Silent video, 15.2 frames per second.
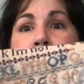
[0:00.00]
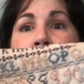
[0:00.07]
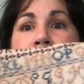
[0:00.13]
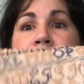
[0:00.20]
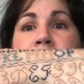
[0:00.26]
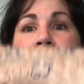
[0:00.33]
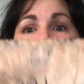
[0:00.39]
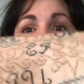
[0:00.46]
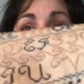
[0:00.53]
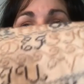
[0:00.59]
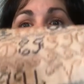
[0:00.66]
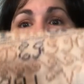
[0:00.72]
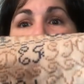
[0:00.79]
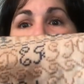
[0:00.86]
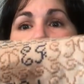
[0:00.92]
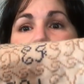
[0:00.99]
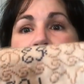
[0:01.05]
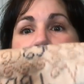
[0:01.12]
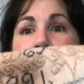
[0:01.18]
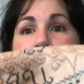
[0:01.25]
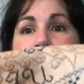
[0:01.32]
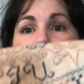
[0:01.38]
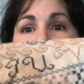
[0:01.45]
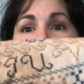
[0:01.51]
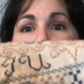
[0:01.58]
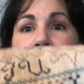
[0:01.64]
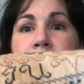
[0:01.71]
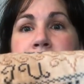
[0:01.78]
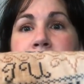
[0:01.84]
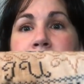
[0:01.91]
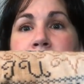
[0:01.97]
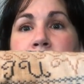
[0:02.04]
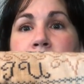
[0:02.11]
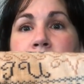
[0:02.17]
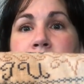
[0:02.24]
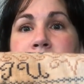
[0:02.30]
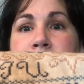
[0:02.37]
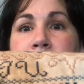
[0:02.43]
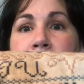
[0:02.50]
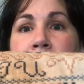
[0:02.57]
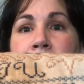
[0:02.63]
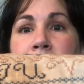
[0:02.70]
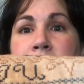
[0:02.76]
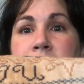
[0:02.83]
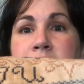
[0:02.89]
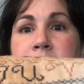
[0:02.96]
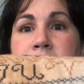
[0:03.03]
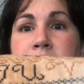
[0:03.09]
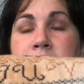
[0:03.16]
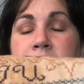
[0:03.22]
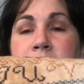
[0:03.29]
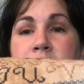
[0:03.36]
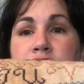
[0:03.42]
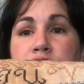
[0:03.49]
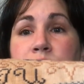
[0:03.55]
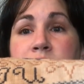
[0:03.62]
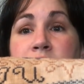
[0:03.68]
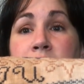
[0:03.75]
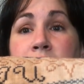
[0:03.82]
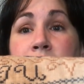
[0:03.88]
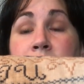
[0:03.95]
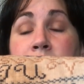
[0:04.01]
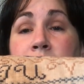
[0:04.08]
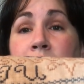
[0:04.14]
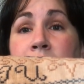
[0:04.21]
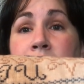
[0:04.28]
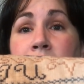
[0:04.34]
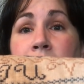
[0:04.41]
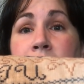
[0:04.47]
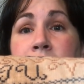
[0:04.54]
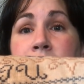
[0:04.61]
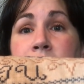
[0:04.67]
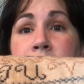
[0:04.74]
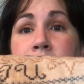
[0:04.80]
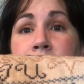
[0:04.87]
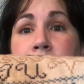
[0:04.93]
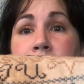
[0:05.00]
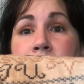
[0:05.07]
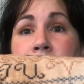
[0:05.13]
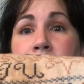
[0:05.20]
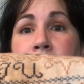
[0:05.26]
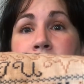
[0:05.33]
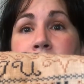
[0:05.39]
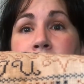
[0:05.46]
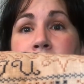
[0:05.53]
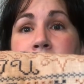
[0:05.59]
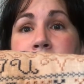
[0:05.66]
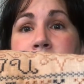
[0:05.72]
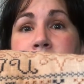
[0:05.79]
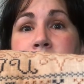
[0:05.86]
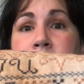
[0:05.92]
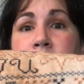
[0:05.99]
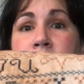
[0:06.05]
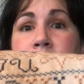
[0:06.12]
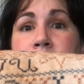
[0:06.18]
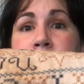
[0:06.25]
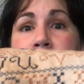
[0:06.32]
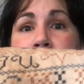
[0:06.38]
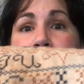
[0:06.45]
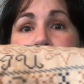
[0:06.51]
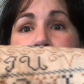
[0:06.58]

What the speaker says: And then this alphabet down here is eyelet stitch, which I like. I like eyelet stitches.